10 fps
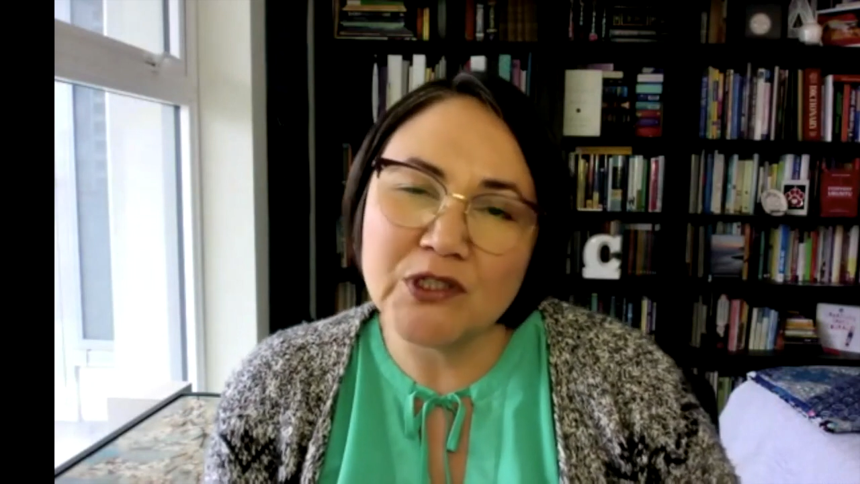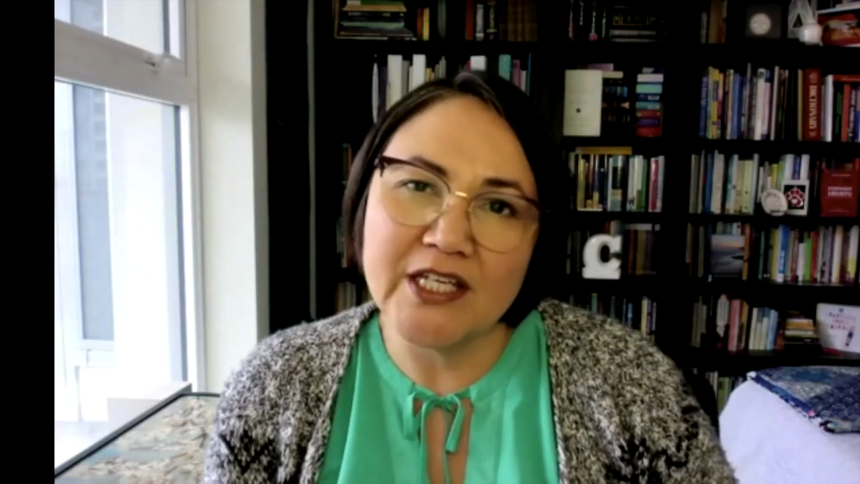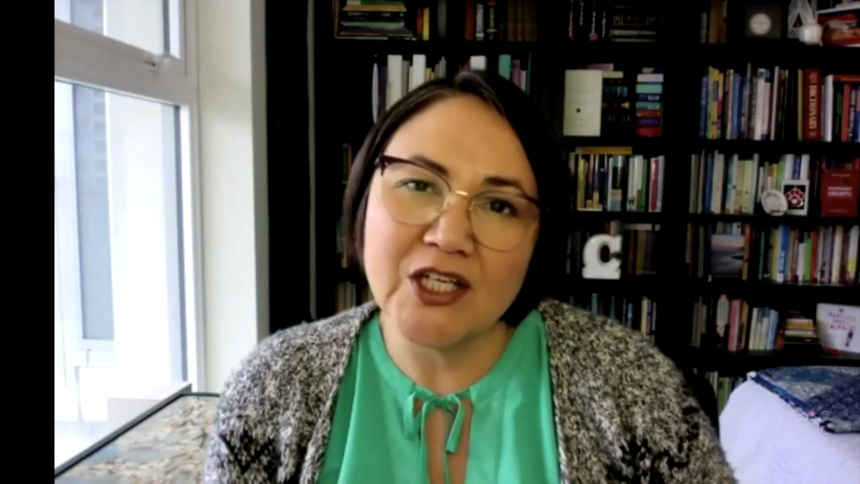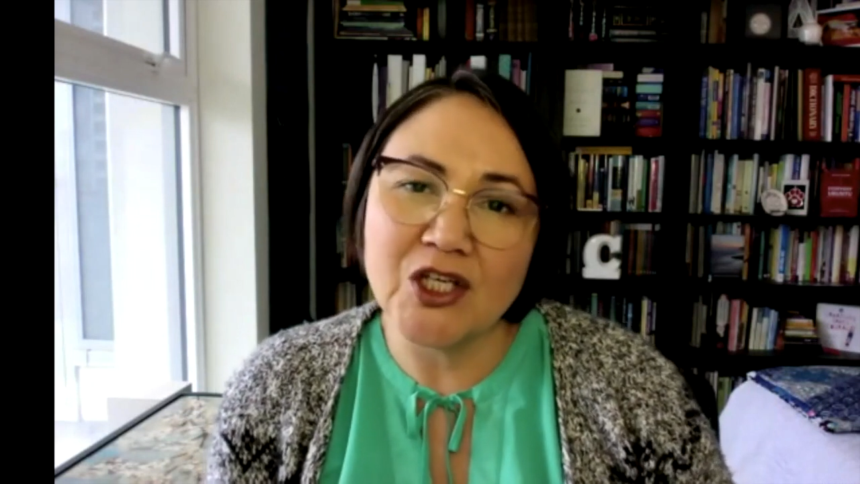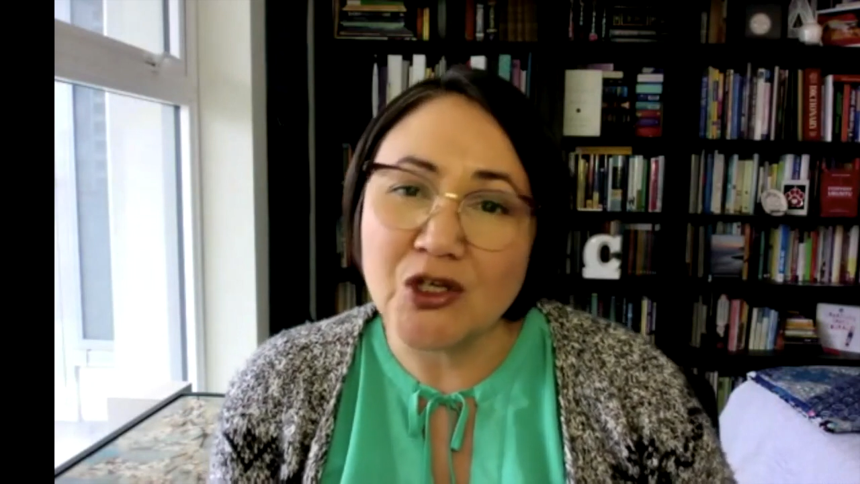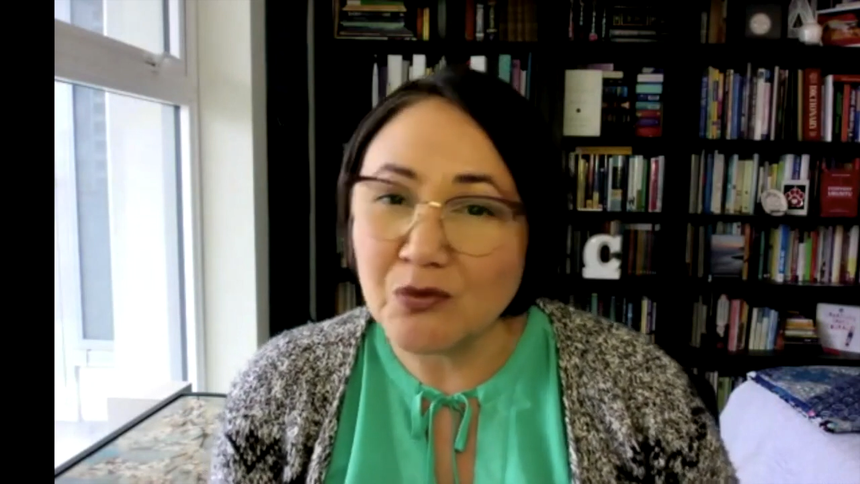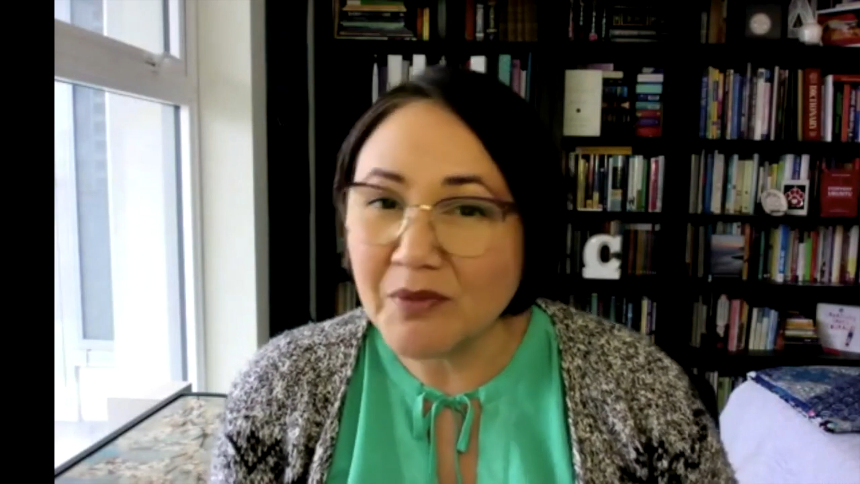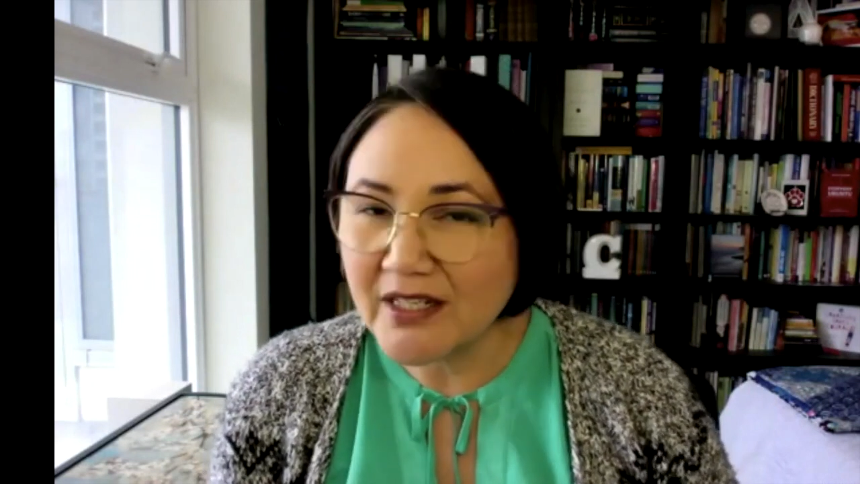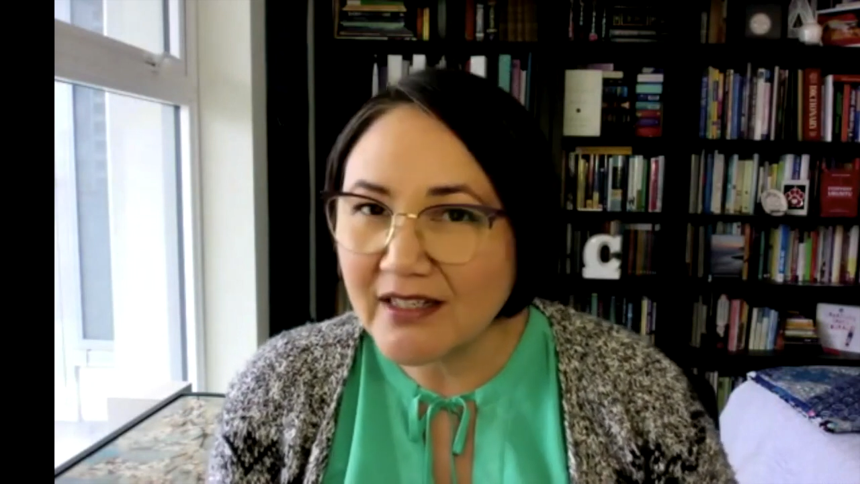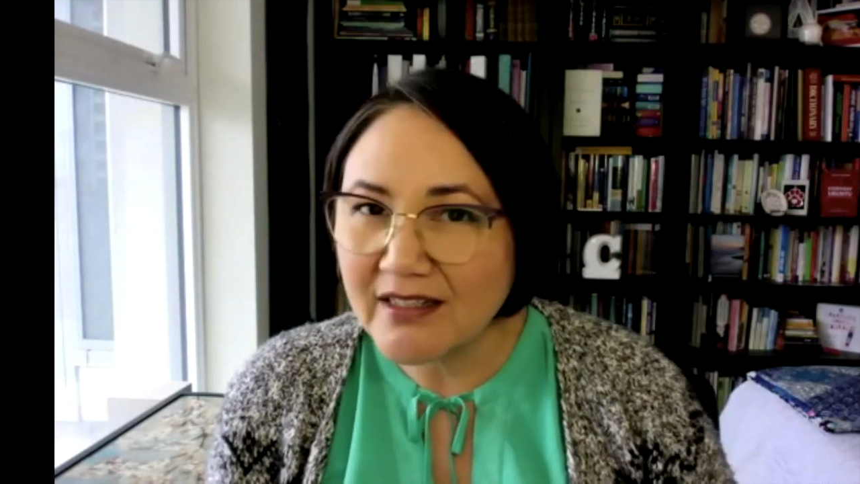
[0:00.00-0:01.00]

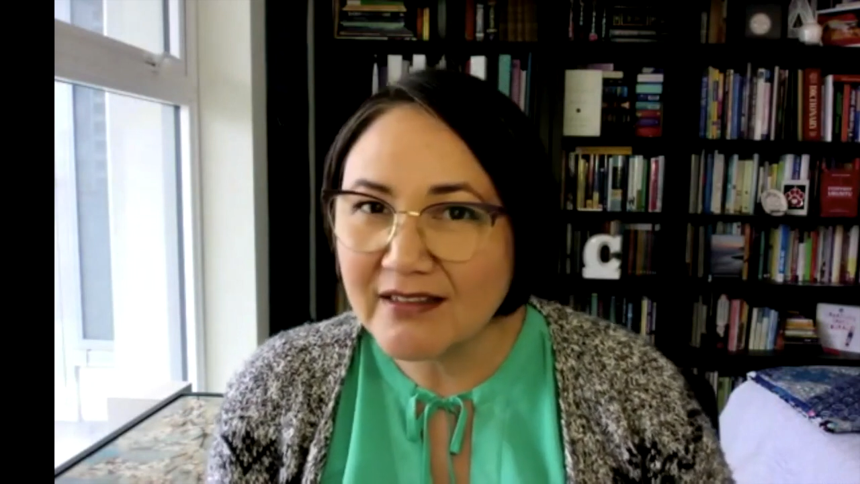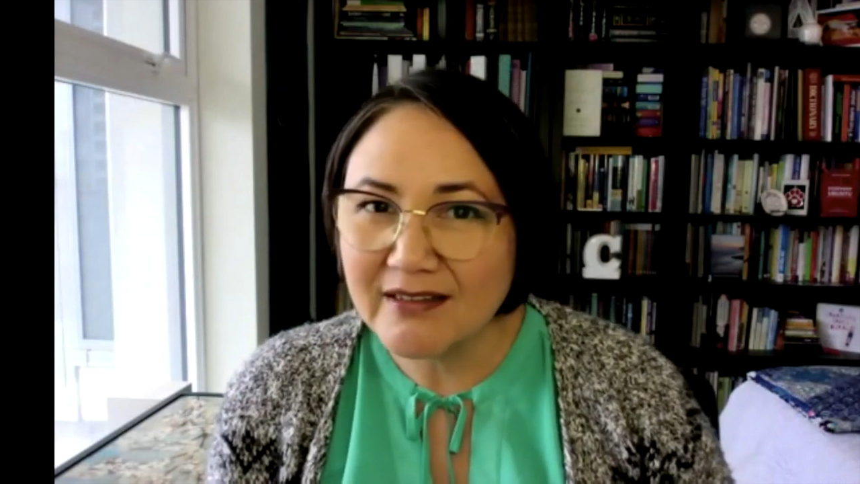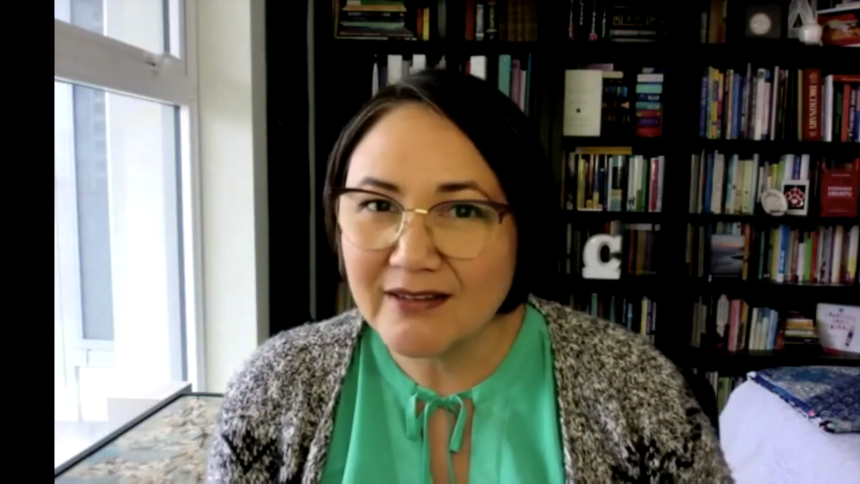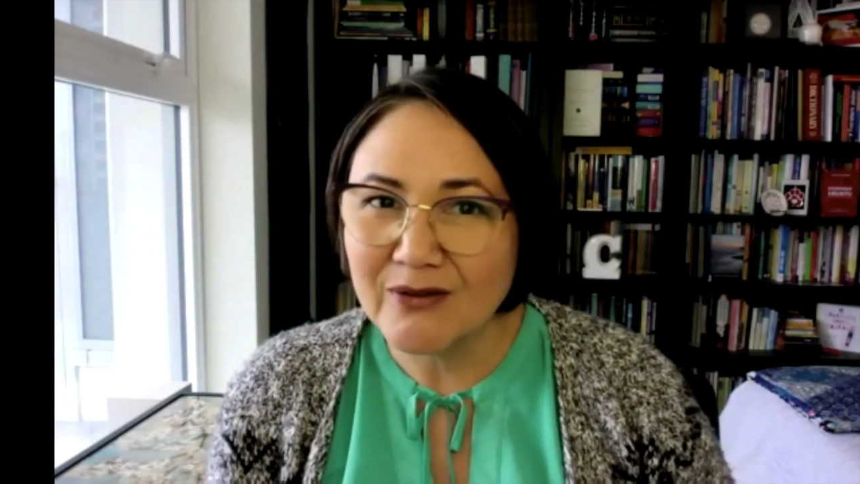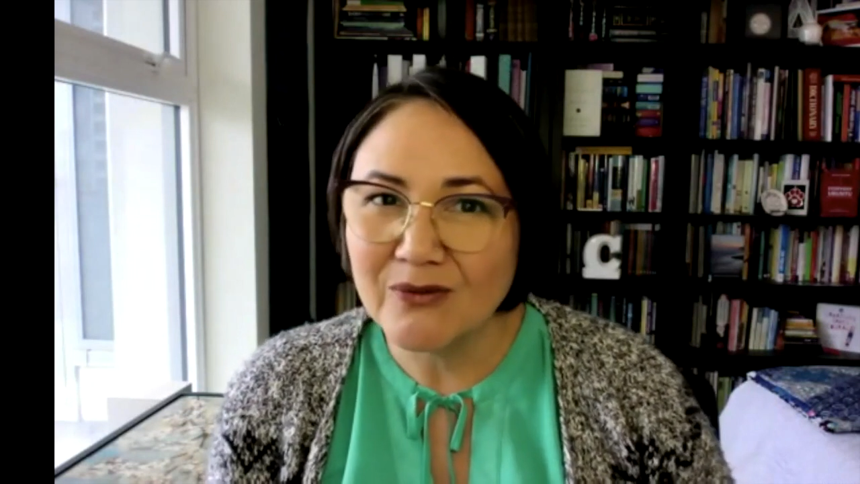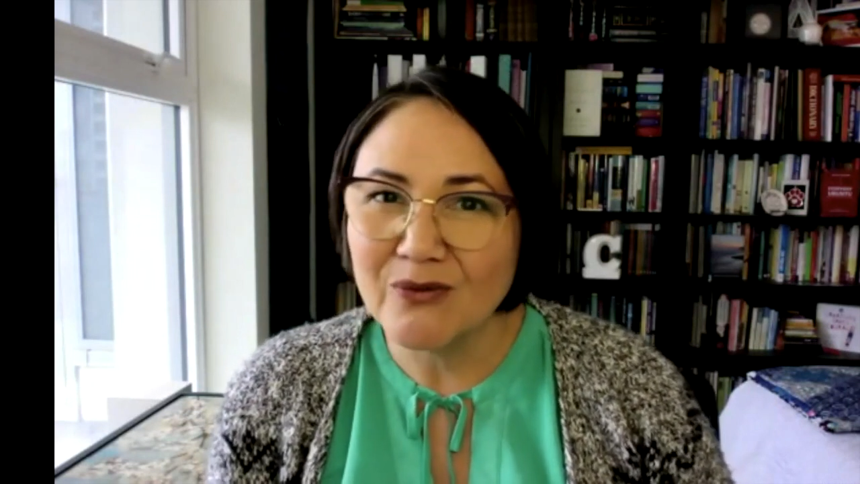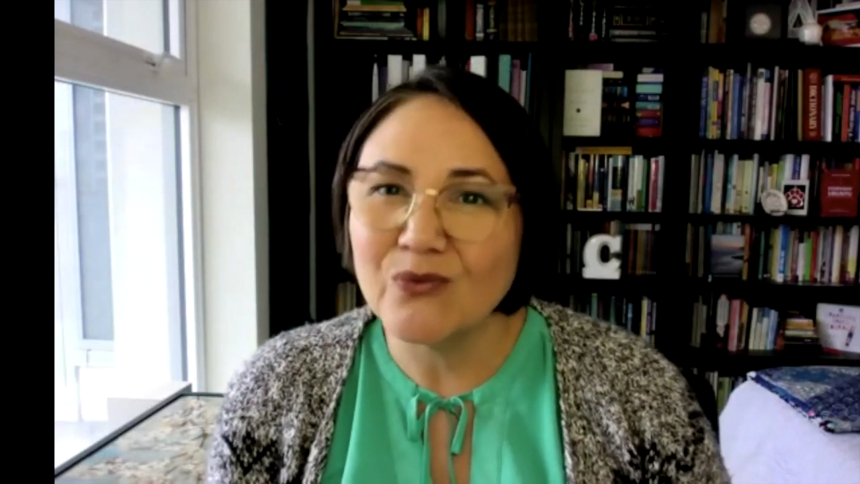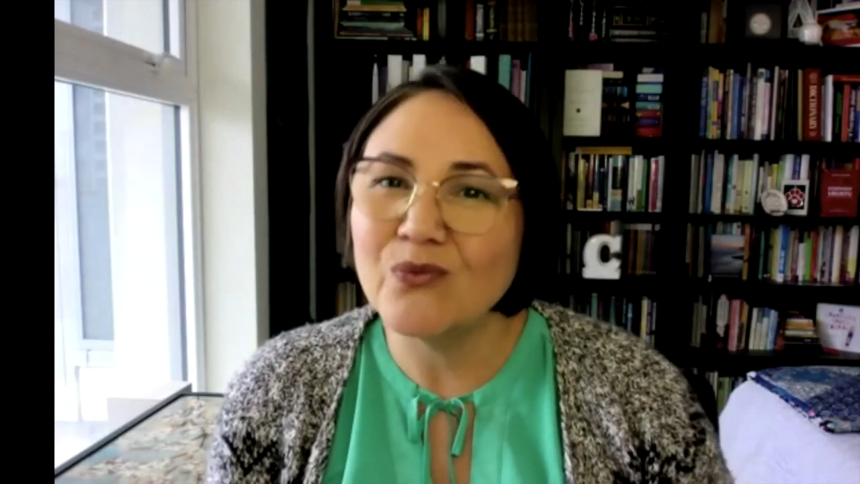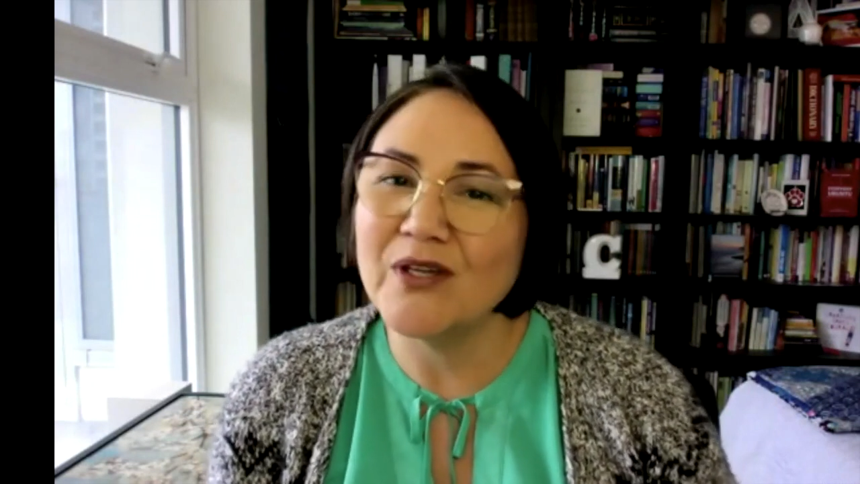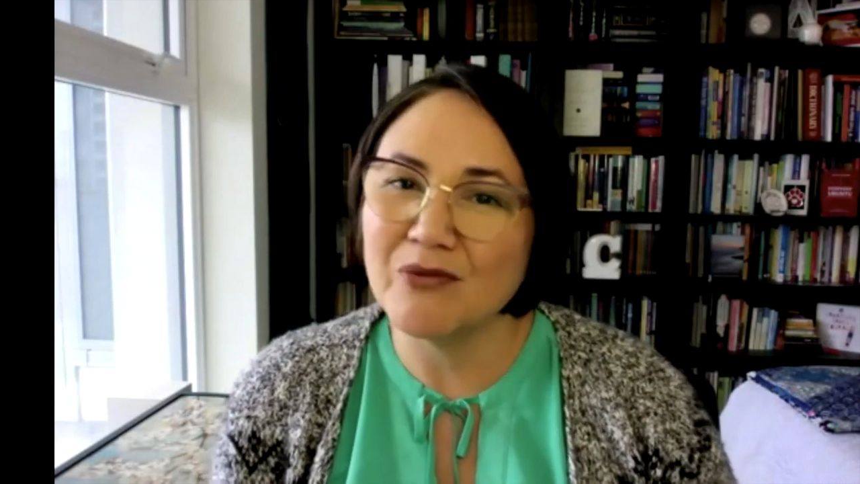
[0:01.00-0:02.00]
human
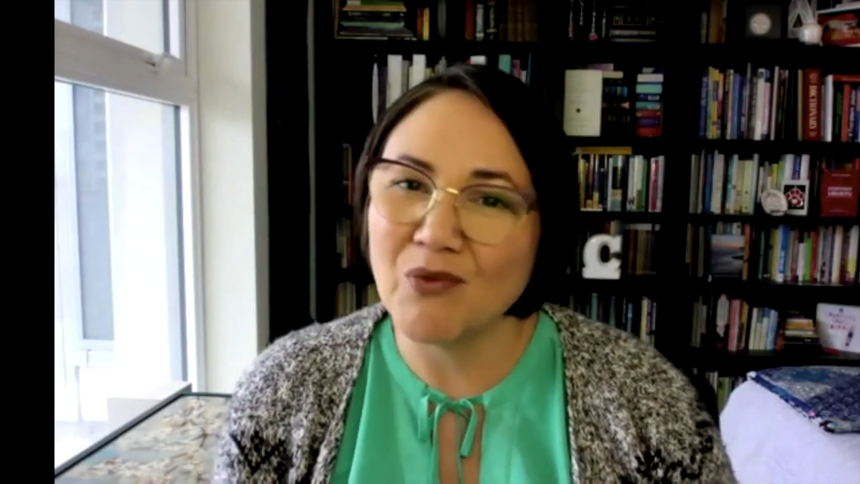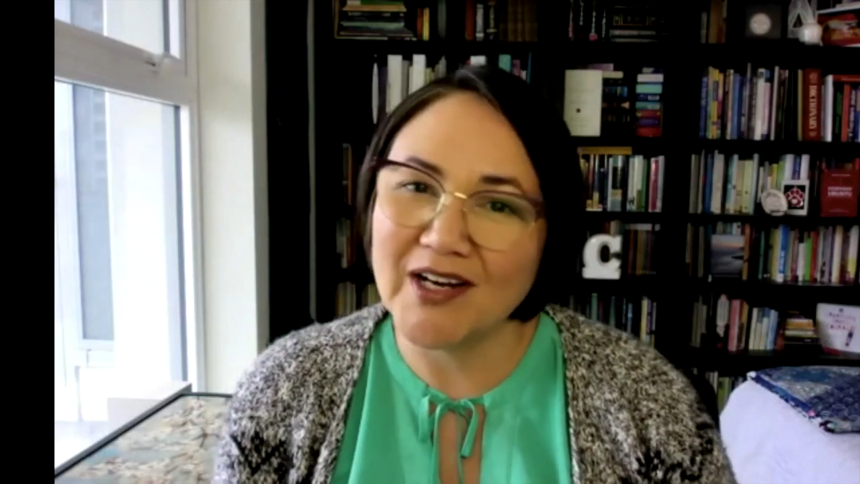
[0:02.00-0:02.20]
with one